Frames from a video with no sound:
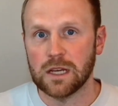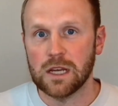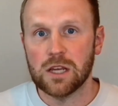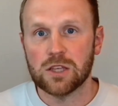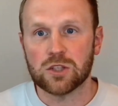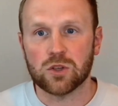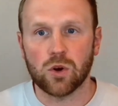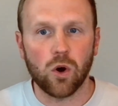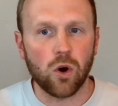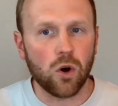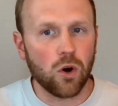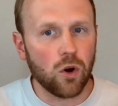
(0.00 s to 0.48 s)

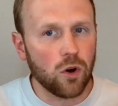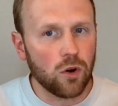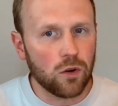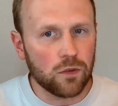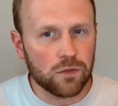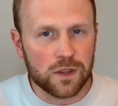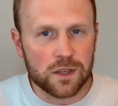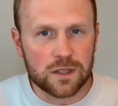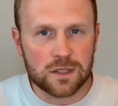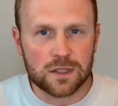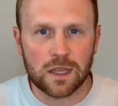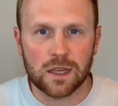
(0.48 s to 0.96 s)
So all of
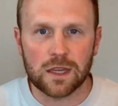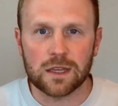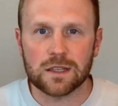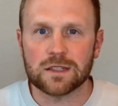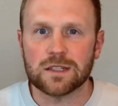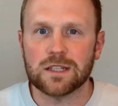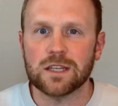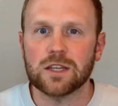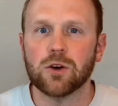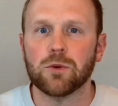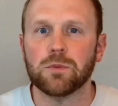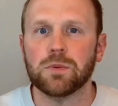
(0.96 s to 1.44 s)
these things
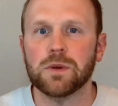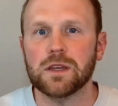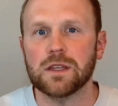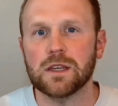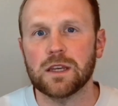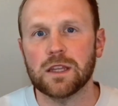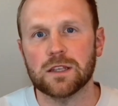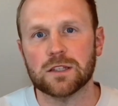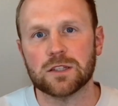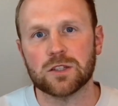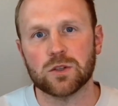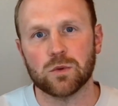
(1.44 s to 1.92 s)
DLP
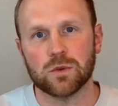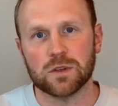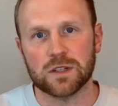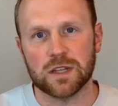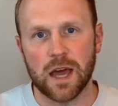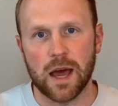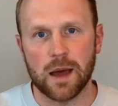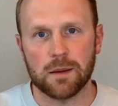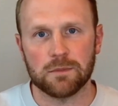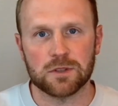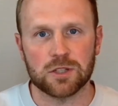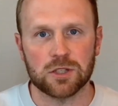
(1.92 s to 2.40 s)
needs to
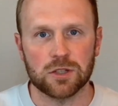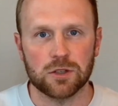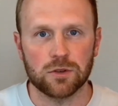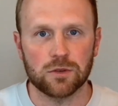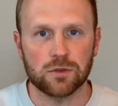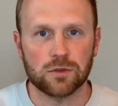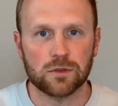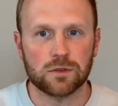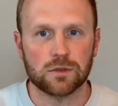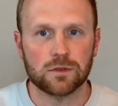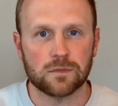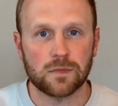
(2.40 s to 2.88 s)
adapt to.
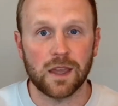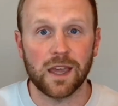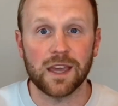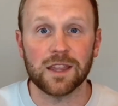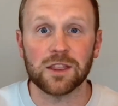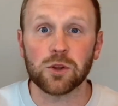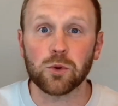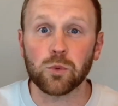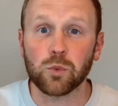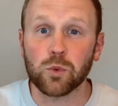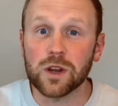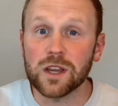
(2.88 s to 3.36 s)
And
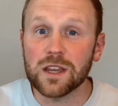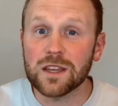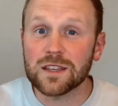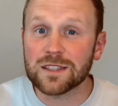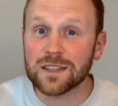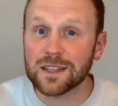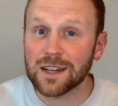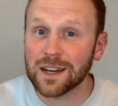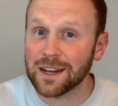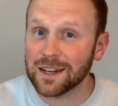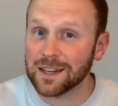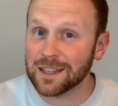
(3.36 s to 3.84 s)
the
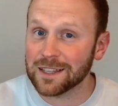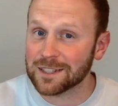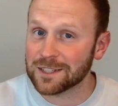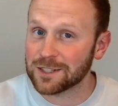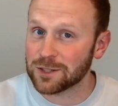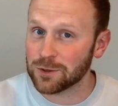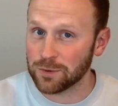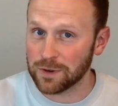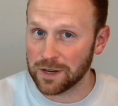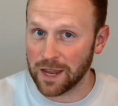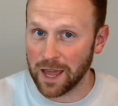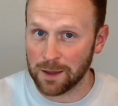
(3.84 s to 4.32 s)
reason it needs
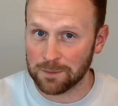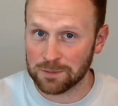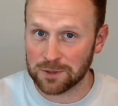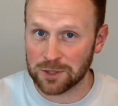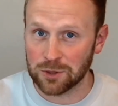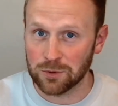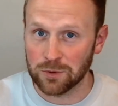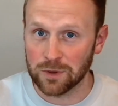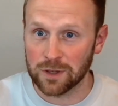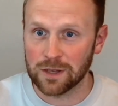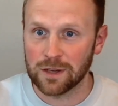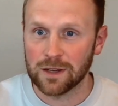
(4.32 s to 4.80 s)
to adapt
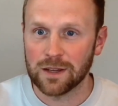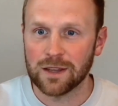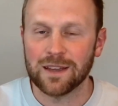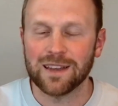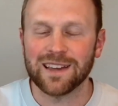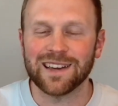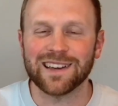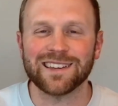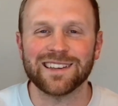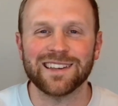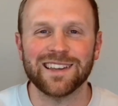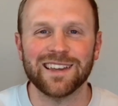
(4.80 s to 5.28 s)
to it,
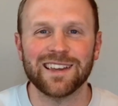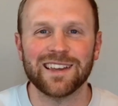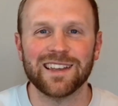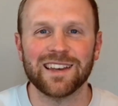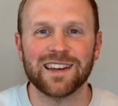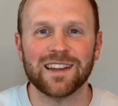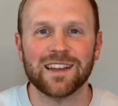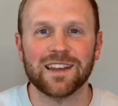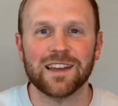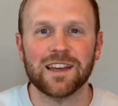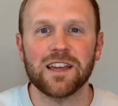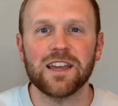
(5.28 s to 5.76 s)

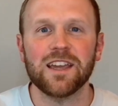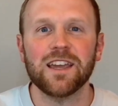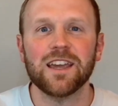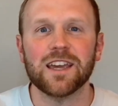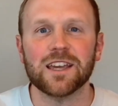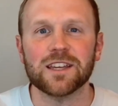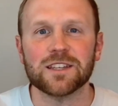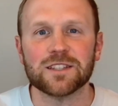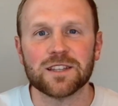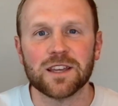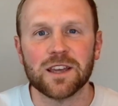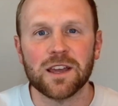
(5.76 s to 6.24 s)
again,
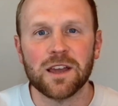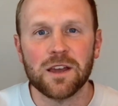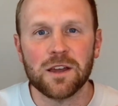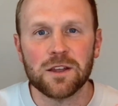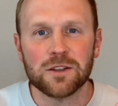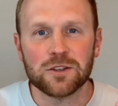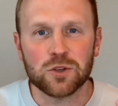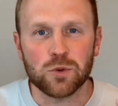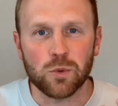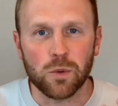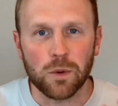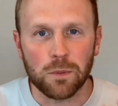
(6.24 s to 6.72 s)
is
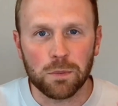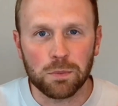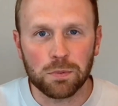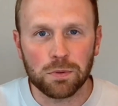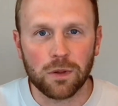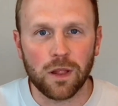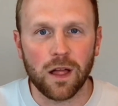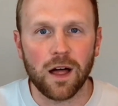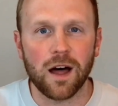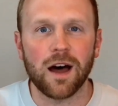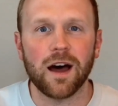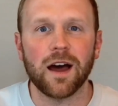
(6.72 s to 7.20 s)
to
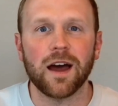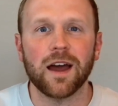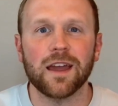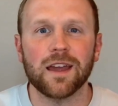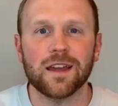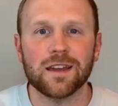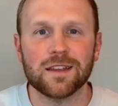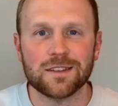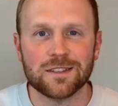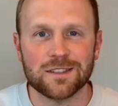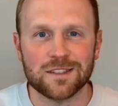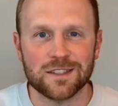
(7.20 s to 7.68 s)

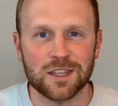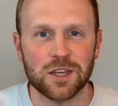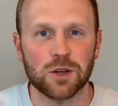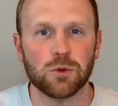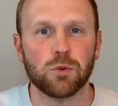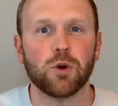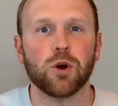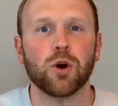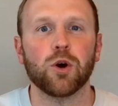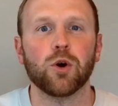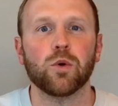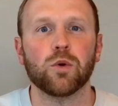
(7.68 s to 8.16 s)
apply
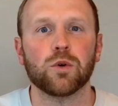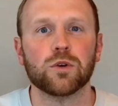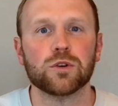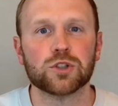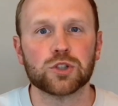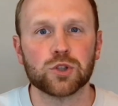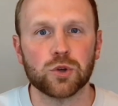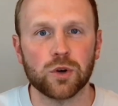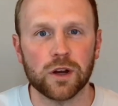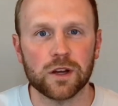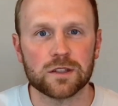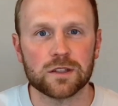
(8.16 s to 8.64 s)
zero
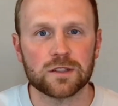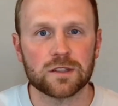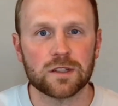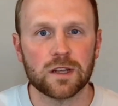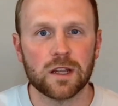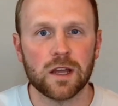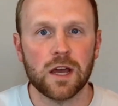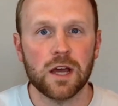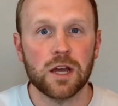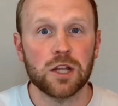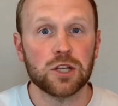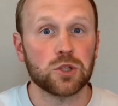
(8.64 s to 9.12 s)
trust.
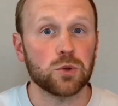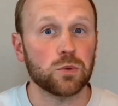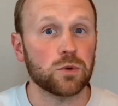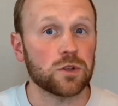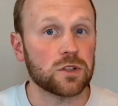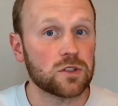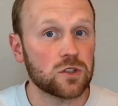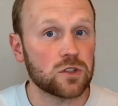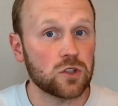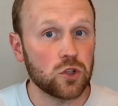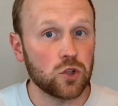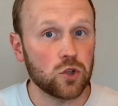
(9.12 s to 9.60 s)
To
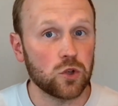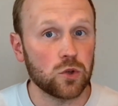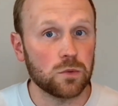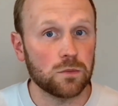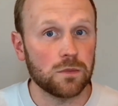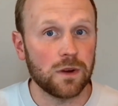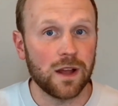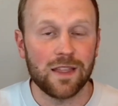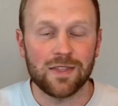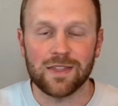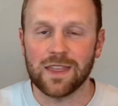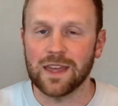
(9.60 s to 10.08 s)

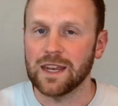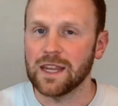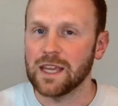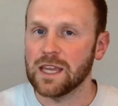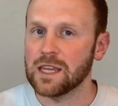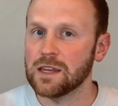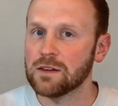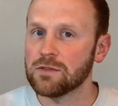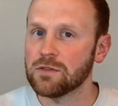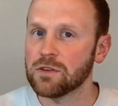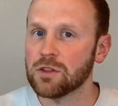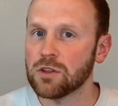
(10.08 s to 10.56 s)
assume that
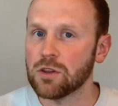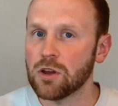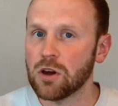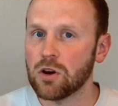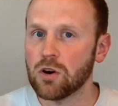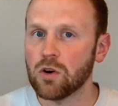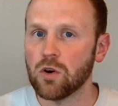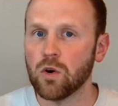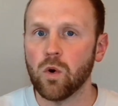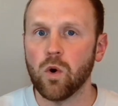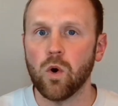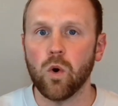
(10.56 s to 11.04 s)
even
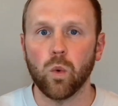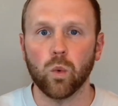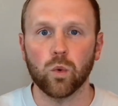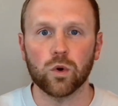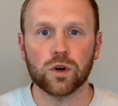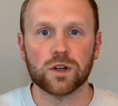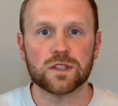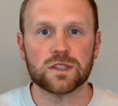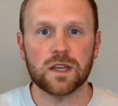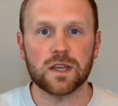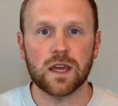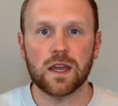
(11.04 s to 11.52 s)
though we're
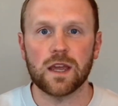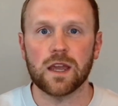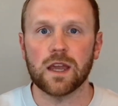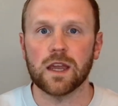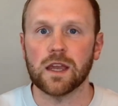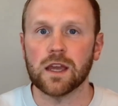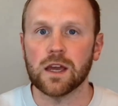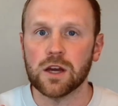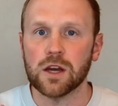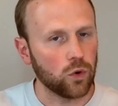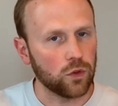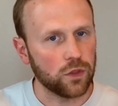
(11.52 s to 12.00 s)

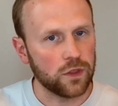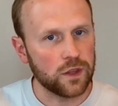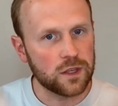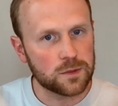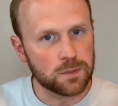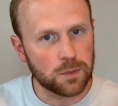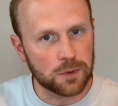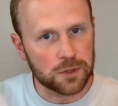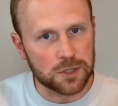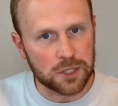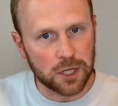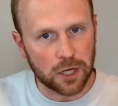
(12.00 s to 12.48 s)
saying these
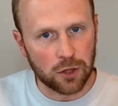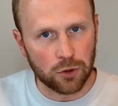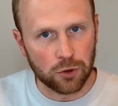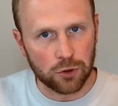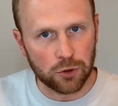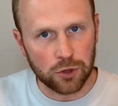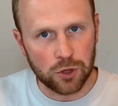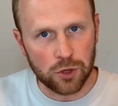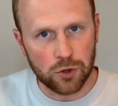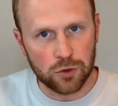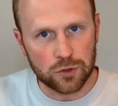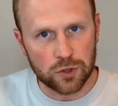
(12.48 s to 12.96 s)
particular
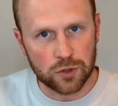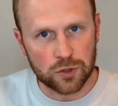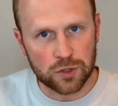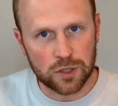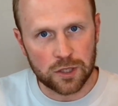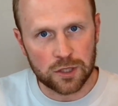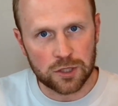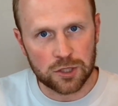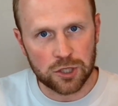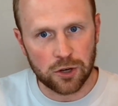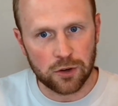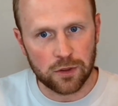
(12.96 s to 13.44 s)
users
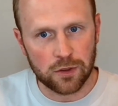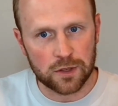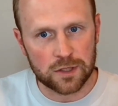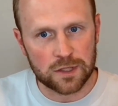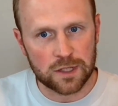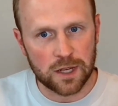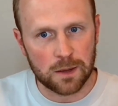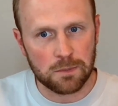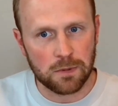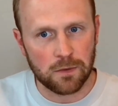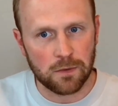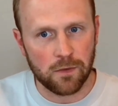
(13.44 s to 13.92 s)
can share this
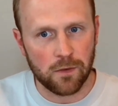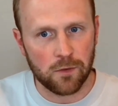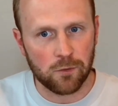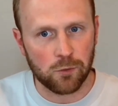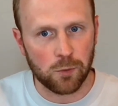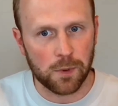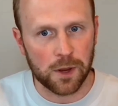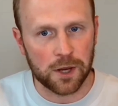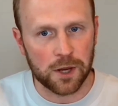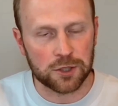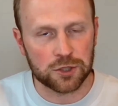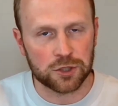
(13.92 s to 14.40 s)
type of
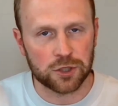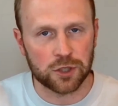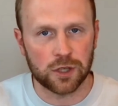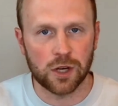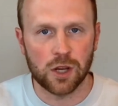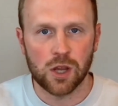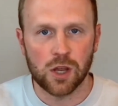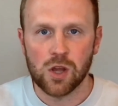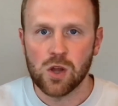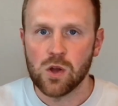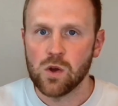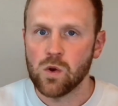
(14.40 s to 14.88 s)
information,
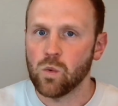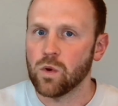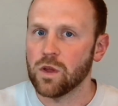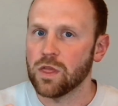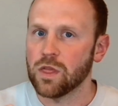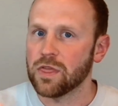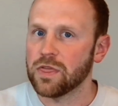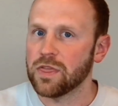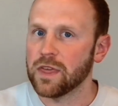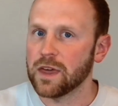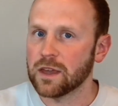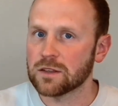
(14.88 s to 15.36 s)
when
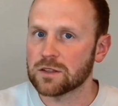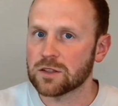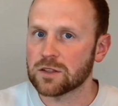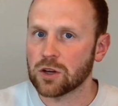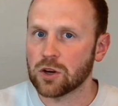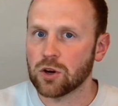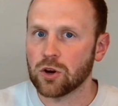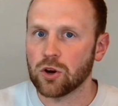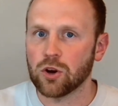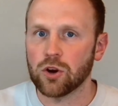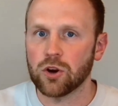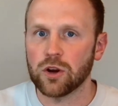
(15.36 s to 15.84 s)
things
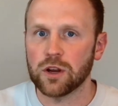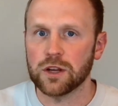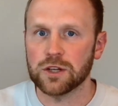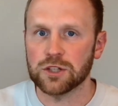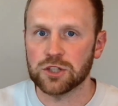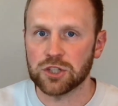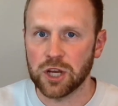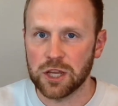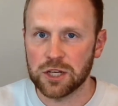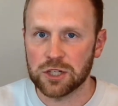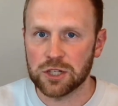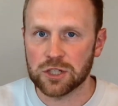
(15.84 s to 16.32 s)
occur and
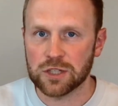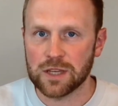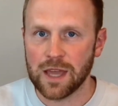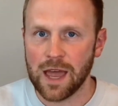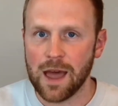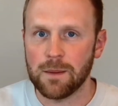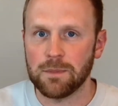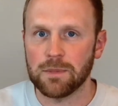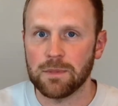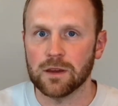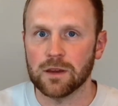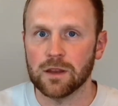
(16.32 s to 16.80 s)
changes
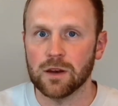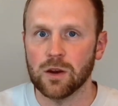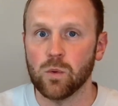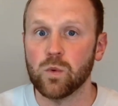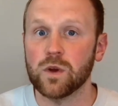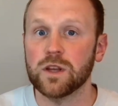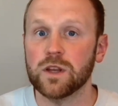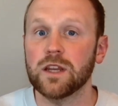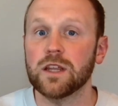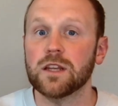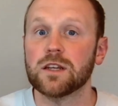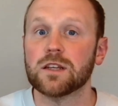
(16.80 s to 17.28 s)
happen, we
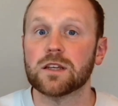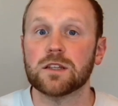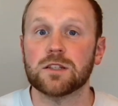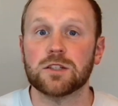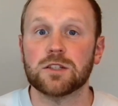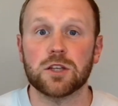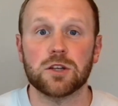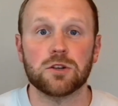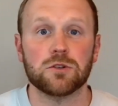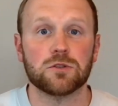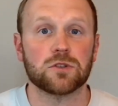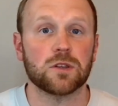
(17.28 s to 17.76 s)
need to
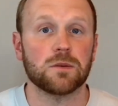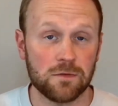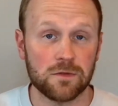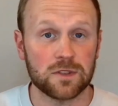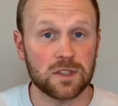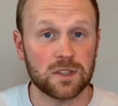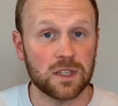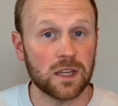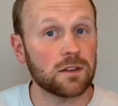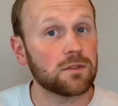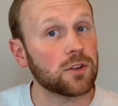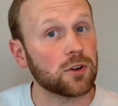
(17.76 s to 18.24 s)
continuously
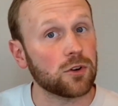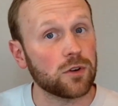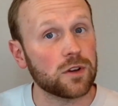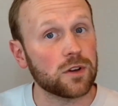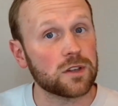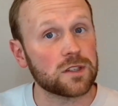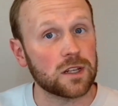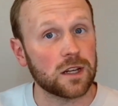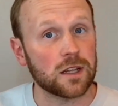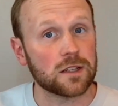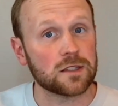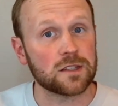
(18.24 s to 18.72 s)
see if there is
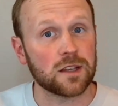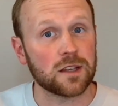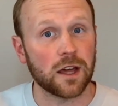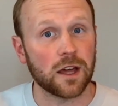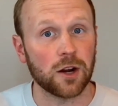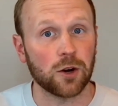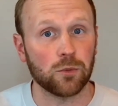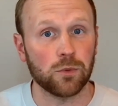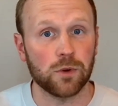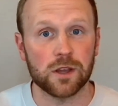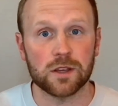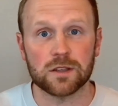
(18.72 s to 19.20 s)
an insider
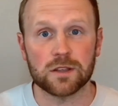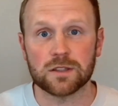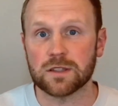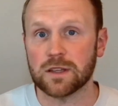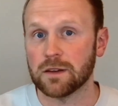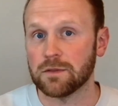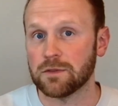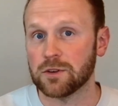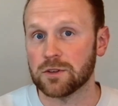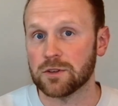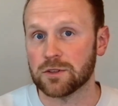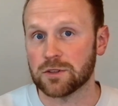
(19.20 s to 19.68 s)
risk, see
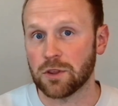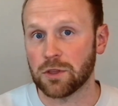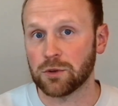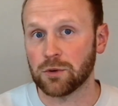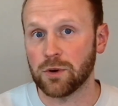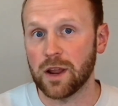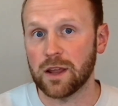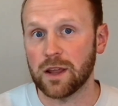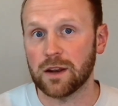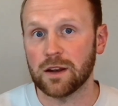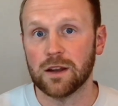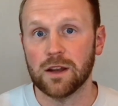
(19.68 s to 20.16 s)
if there's a
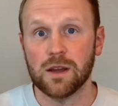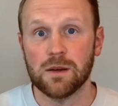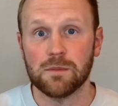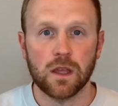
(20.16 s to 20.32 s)
threat.